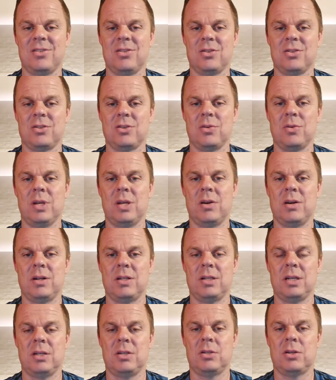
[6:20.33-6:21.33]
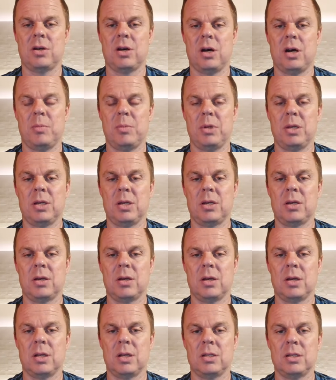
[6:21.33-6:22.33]
So here's a topic,
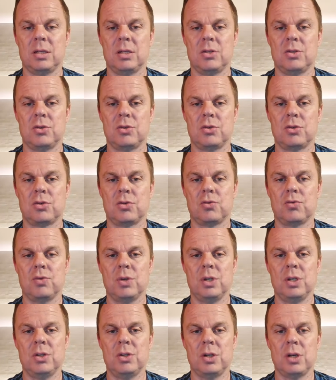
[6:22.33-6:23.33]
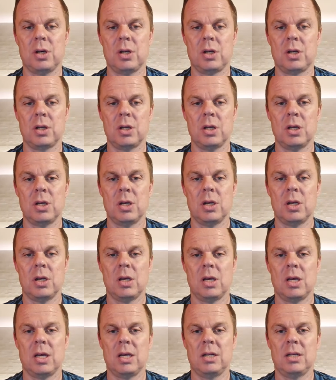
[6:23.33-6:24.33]
say screenshot,
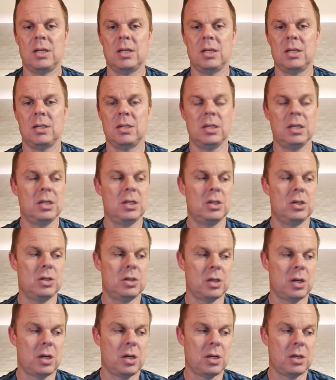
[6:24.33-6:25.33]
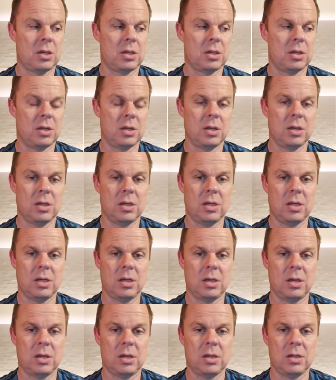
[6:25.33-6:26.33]
and then I say dot,
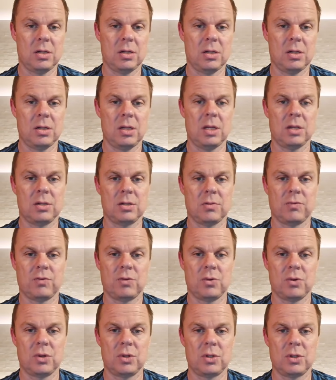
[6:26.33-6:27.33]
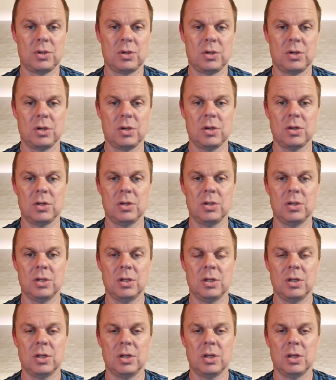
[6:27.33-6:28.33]
and that's of course the
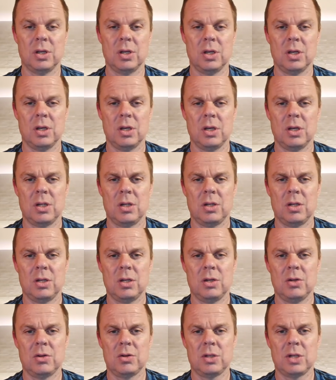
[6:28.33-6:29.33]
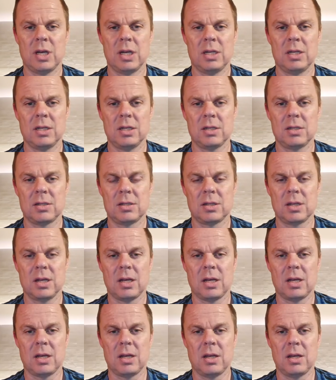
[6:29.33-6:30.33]
content. And it looks like this.
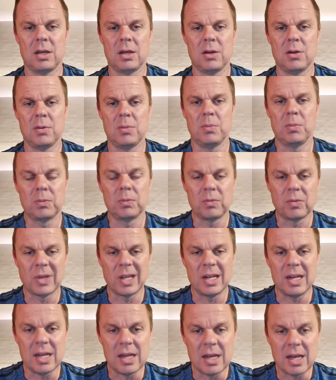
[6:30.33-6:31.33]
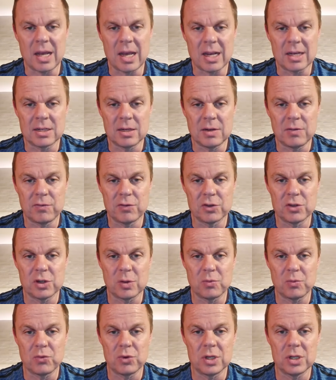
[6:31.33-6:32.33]
And actually, for
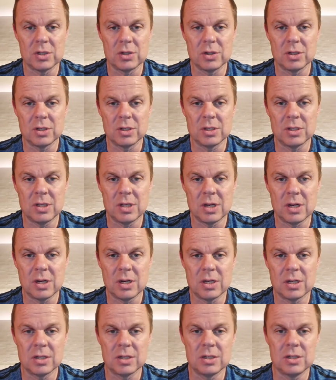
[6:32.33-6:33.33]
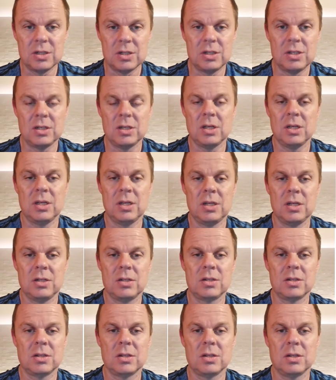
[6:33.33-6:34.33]
some reason, you can see here it
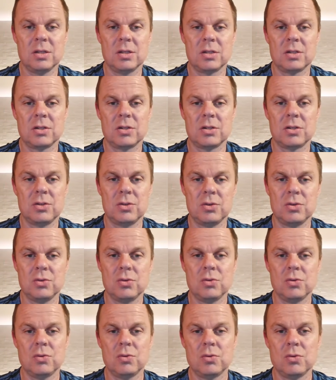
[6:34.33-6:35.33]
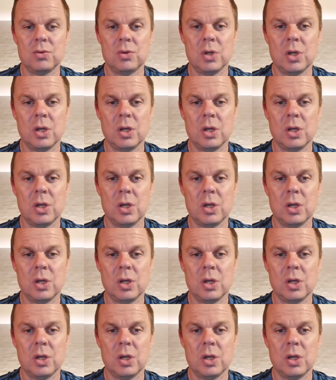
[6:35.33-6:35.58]
changed this to.